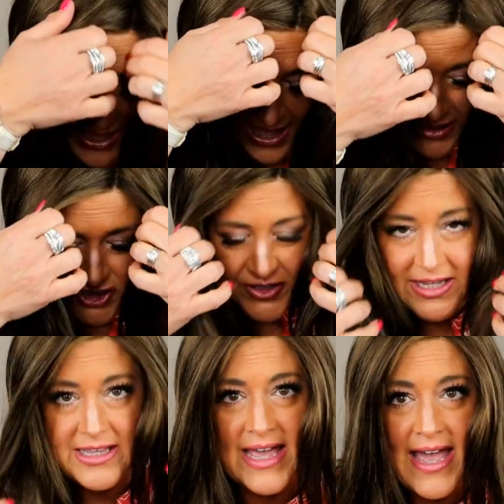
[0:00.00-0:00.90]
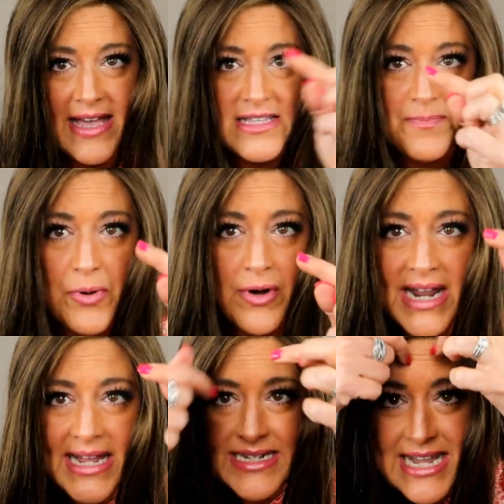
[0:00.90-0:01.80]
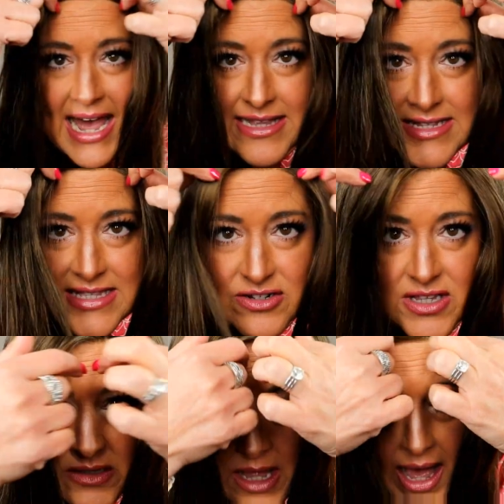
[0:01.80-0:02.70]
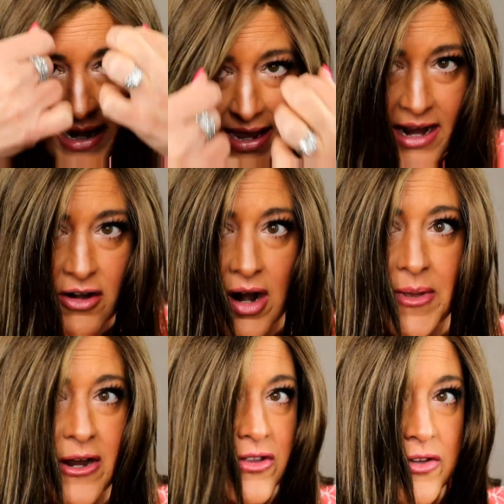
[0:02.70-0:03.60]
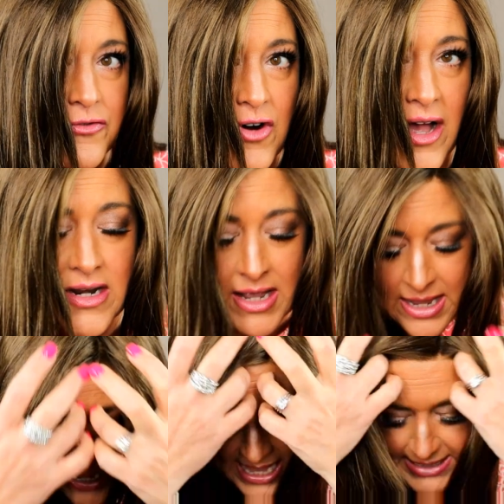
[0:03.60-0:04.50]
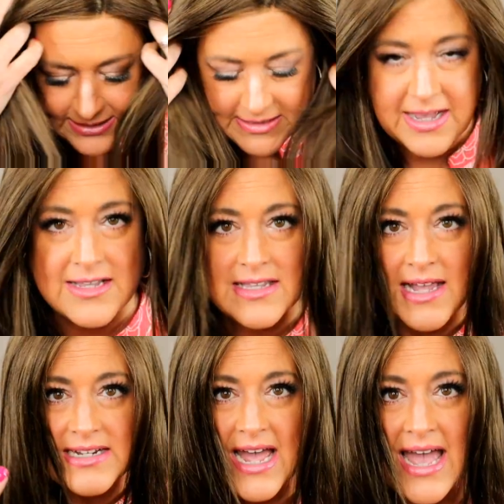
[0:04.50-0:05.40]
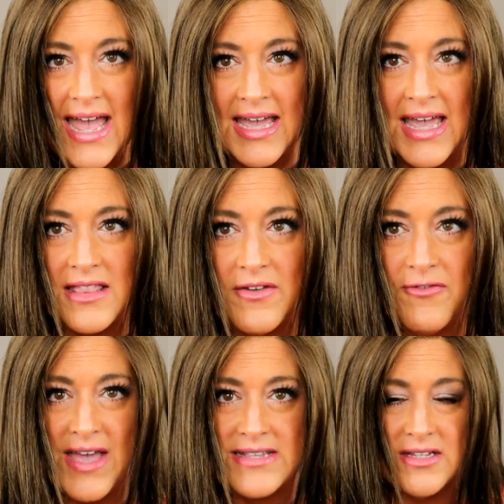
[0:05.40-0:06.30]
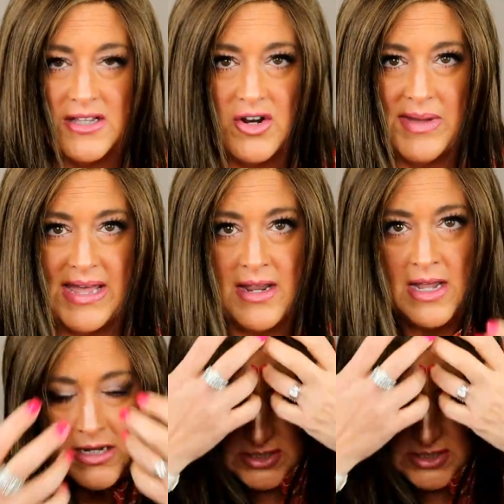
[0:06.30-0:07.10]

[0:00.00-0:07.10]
actually is pretty dense. There's a lot of hair up here in the front and it does like to hang in the face a little bit.